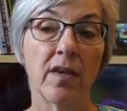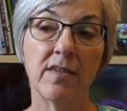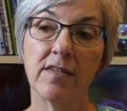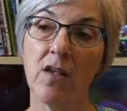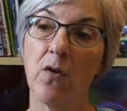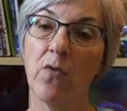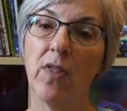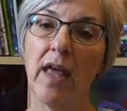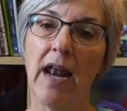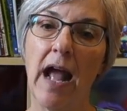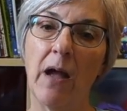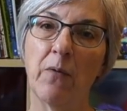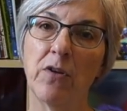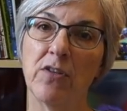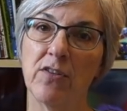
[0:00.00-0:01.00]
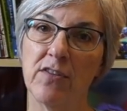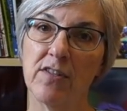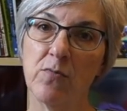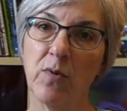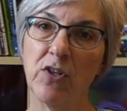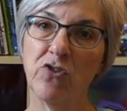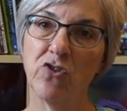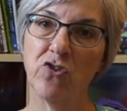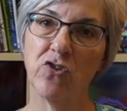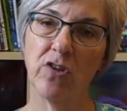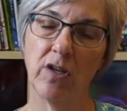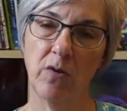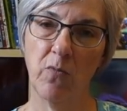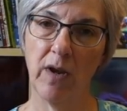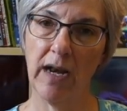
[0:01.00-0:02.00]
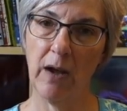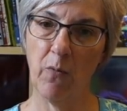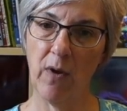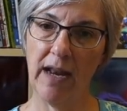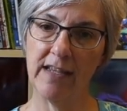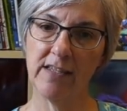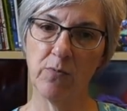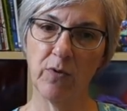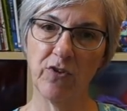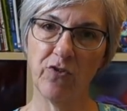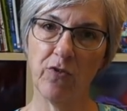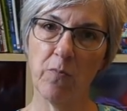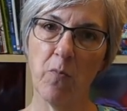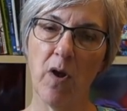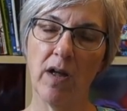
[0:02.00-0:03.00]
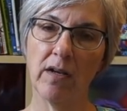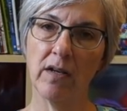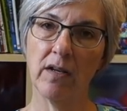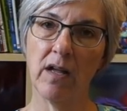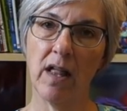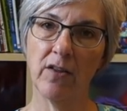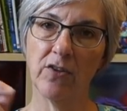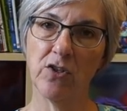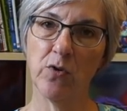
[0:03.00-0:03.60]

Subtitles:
so that I would switch, when I switch from one color